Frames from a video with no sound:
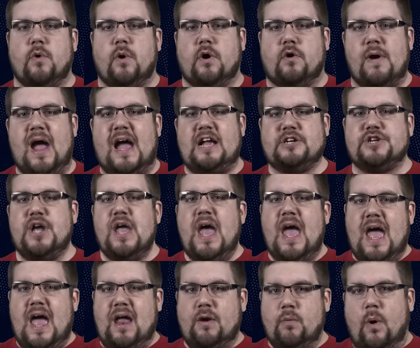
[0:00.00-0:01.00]
to a crash,
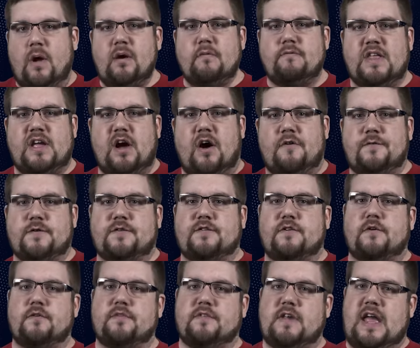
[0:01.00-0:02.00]
and one of the
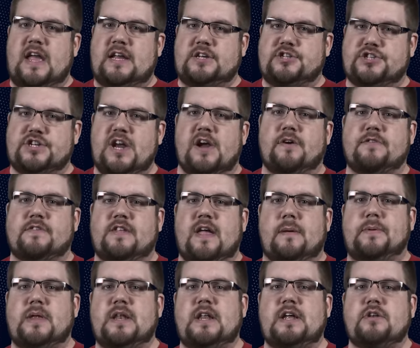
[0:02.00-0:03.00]
officers, a sheriff's
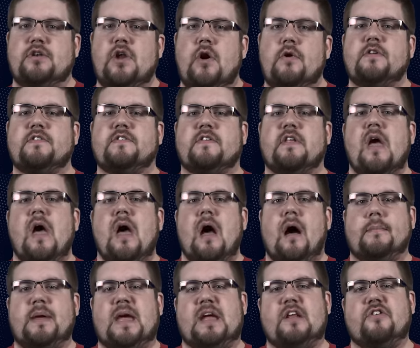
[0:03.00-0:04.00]
deputy, noticed
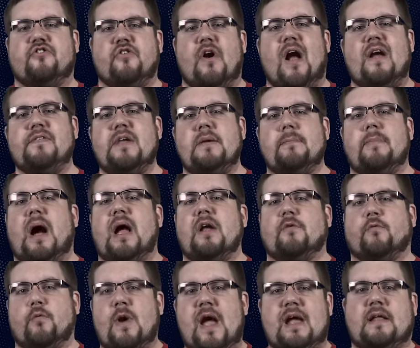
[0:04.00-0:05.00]
a man driving by
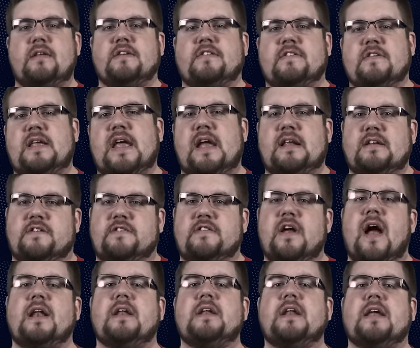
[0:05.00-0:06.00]
recklessly and
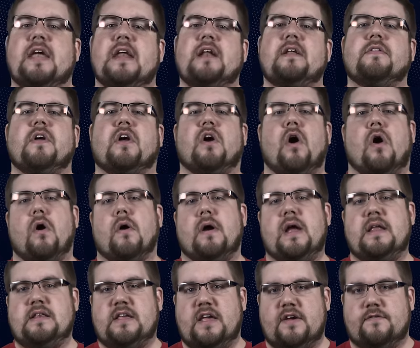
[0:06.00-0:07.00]
decided to get in the car
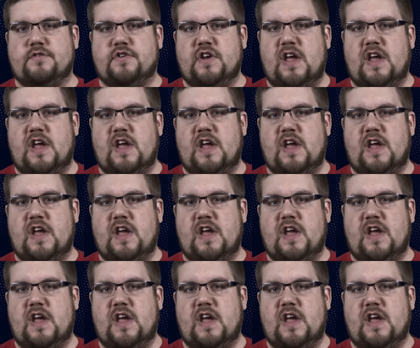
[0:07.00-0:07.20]
and give